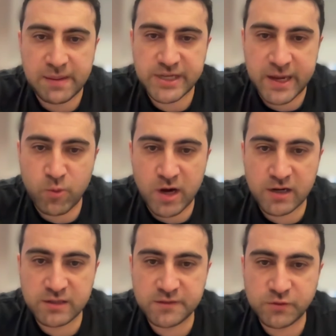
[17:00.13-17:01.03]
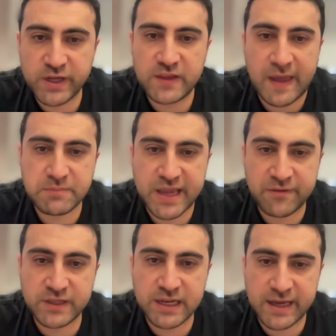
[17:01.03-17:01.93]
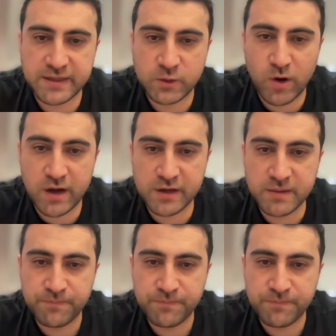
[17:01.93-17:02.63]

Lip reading: A1, 3 times FD91,